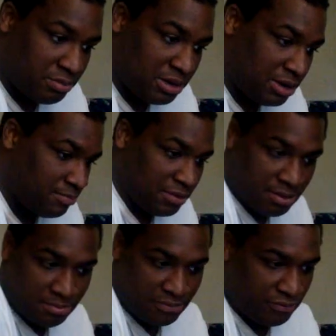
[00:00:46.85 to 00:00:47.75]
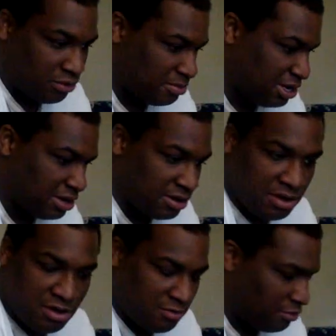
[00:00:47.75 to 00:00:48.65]
I mean, him performing
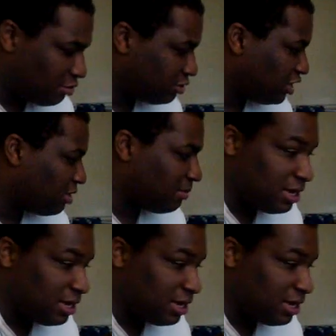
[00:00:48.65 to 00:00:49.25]
World Time,